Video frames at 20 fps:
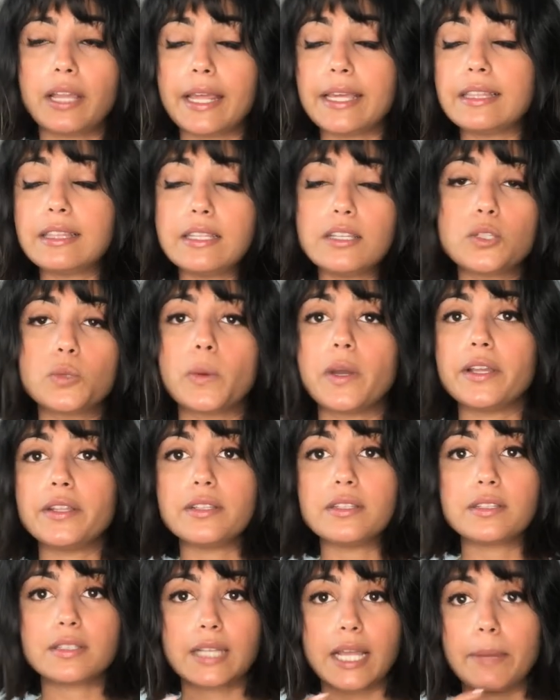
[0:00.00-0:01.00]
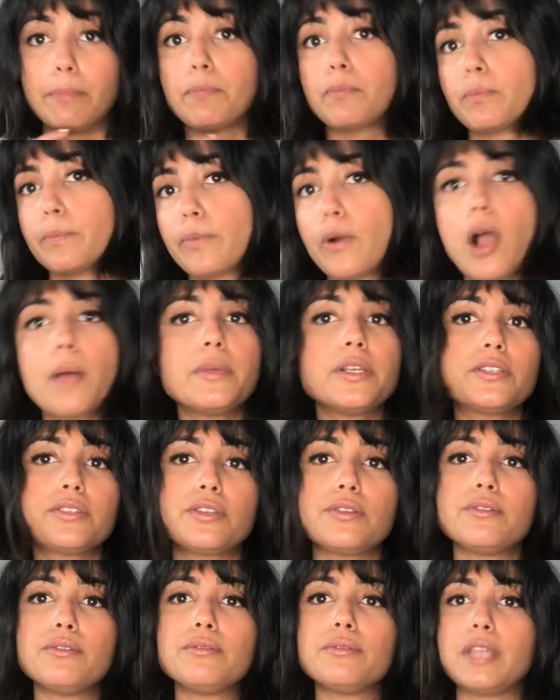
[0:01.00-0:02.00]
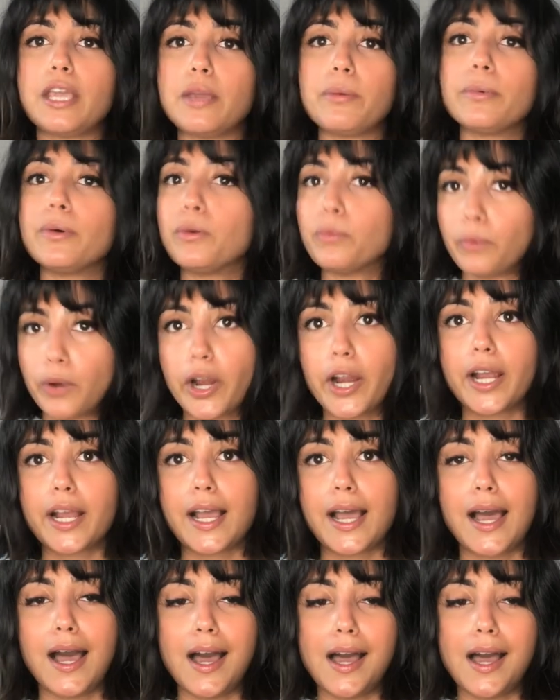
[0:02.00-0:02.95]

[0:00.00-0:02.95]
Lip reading: Like these ones, I promise you, they will work.